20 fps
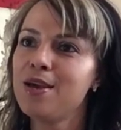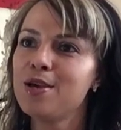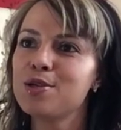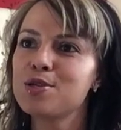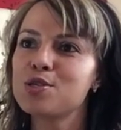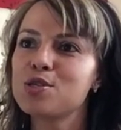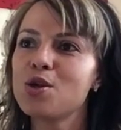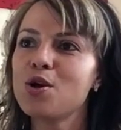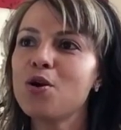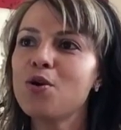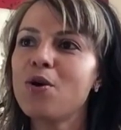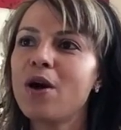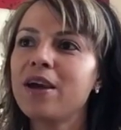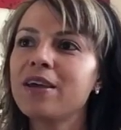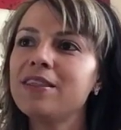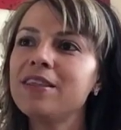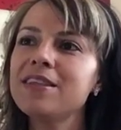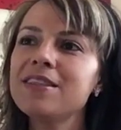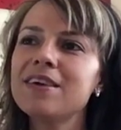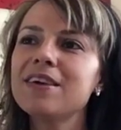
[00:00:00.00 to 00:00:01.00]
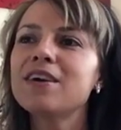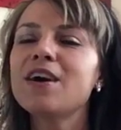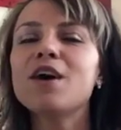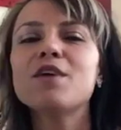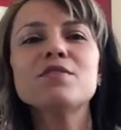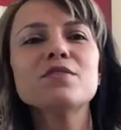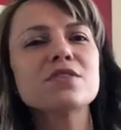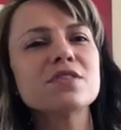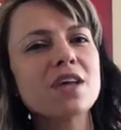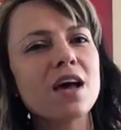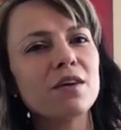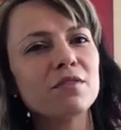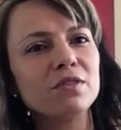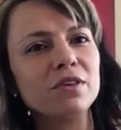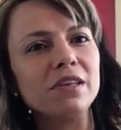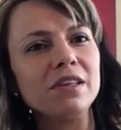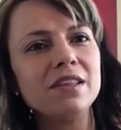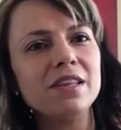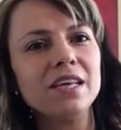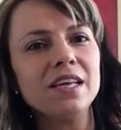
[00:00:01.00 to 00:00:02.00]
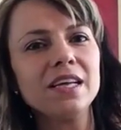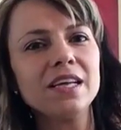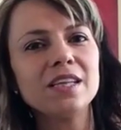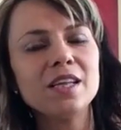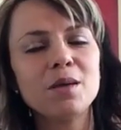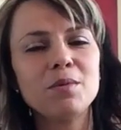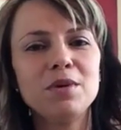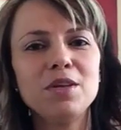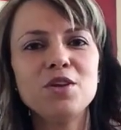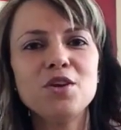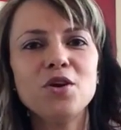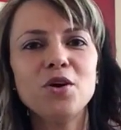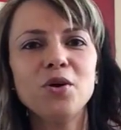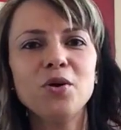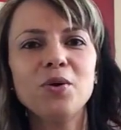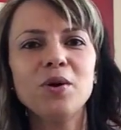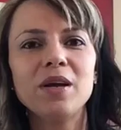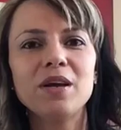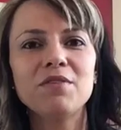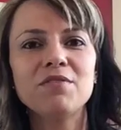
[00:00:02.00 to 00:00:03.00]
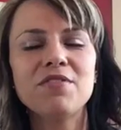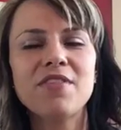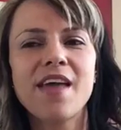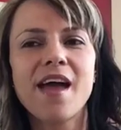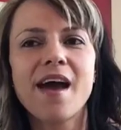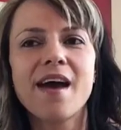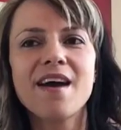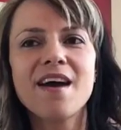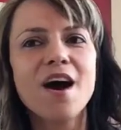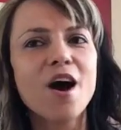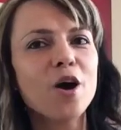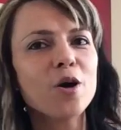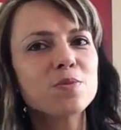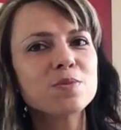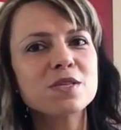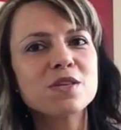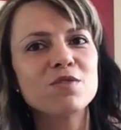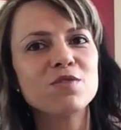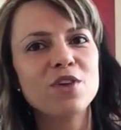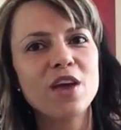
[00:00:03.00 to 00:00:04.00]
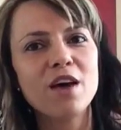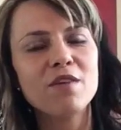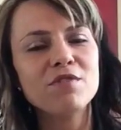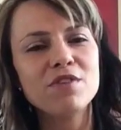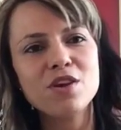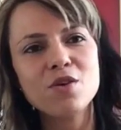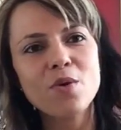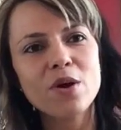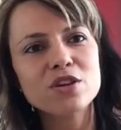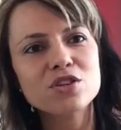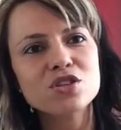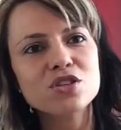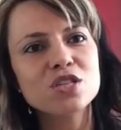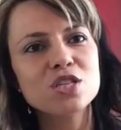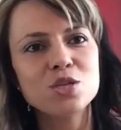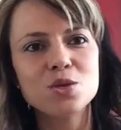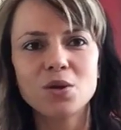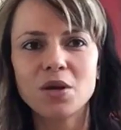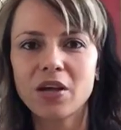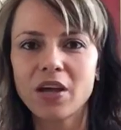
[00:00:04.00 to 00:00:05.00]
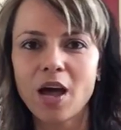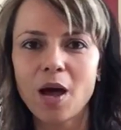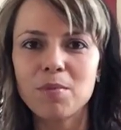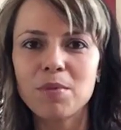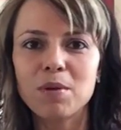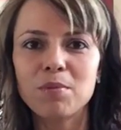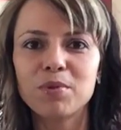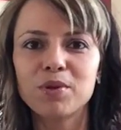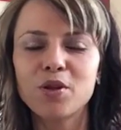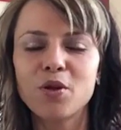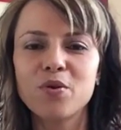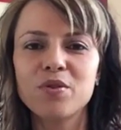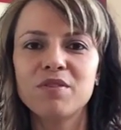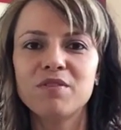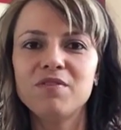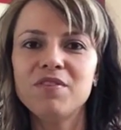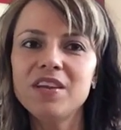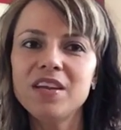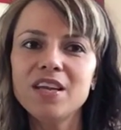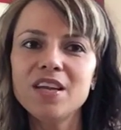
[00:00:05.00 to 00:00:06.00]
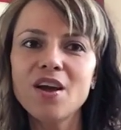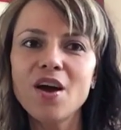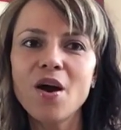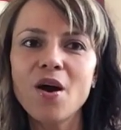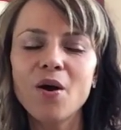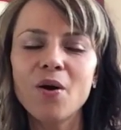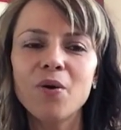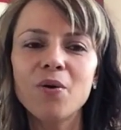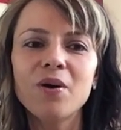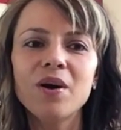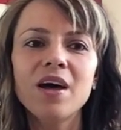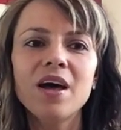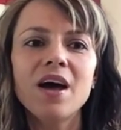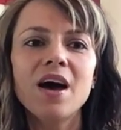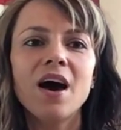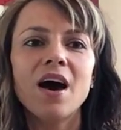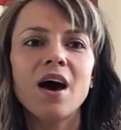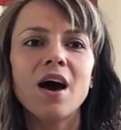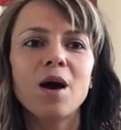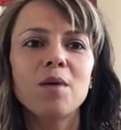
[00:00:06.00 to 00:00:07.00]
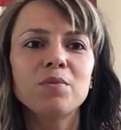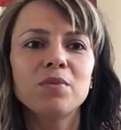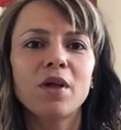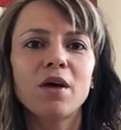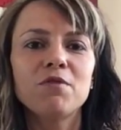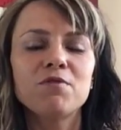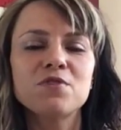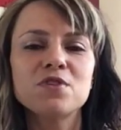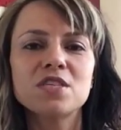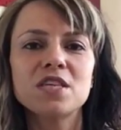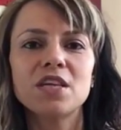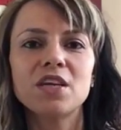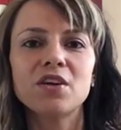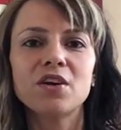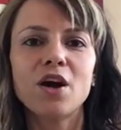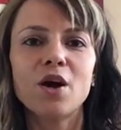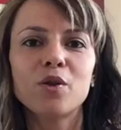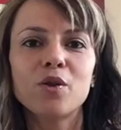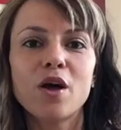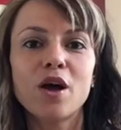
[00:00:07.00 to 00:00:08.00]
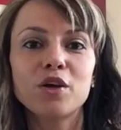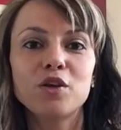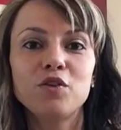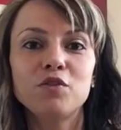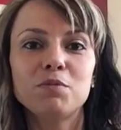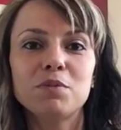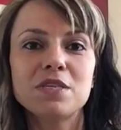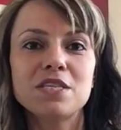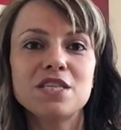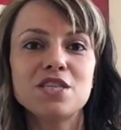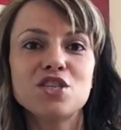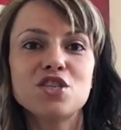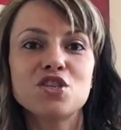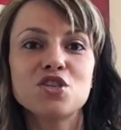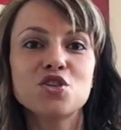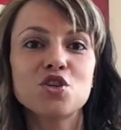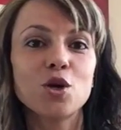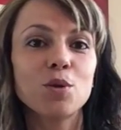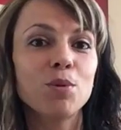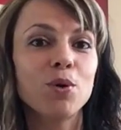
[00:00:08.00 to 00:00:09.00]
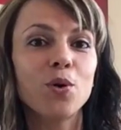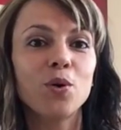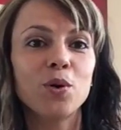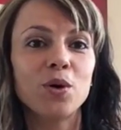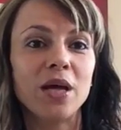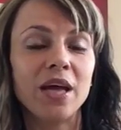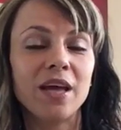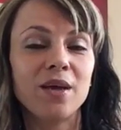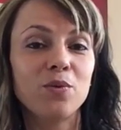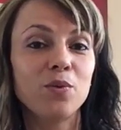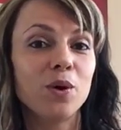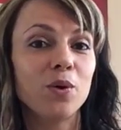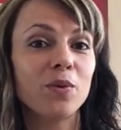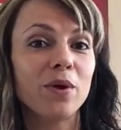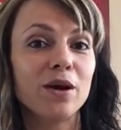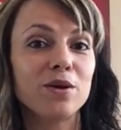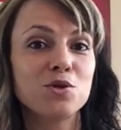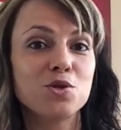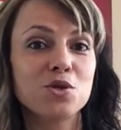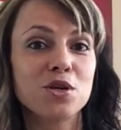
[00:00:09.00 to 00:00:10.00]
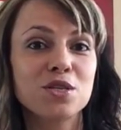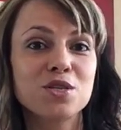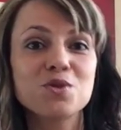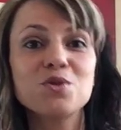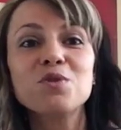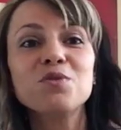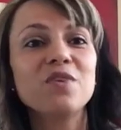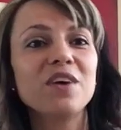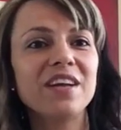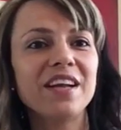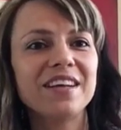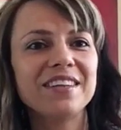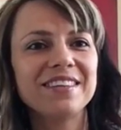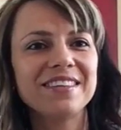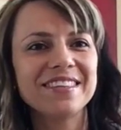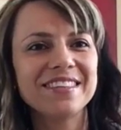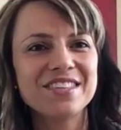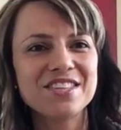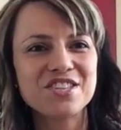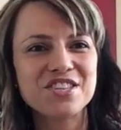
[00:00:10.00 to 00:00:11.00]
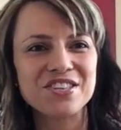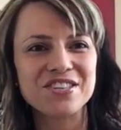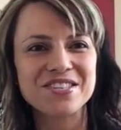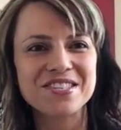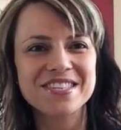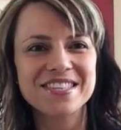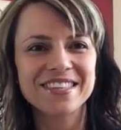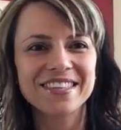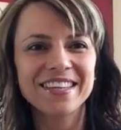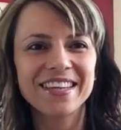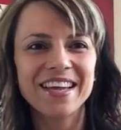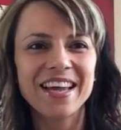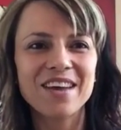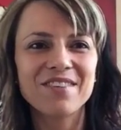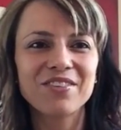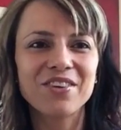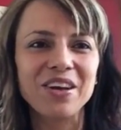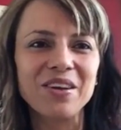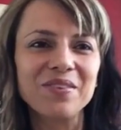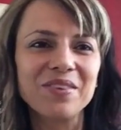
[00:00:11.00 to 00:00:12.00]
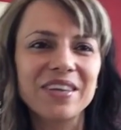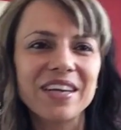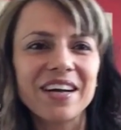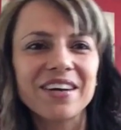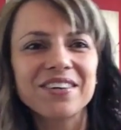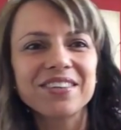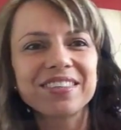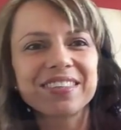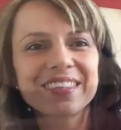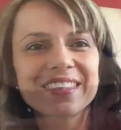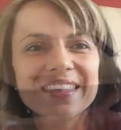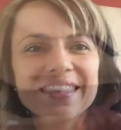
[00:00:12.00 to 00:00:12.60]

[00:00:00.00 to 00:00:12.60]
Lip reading: So I think that covers everything. Let me know if that helps. If you have any questions, you can comment below the video. Love to hear how long you've been teaching turbo and what round you got certified on. Cheers. Have a great workout.